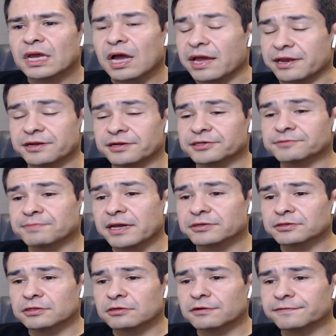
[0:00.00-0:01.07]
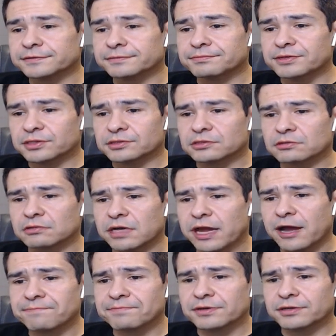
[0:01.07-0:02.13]
didn't expect to go from being so
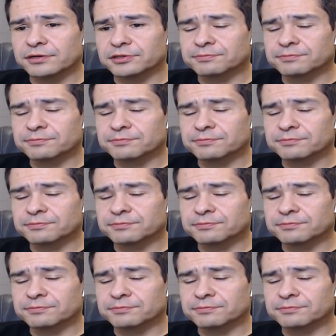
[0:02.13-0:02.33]
happy and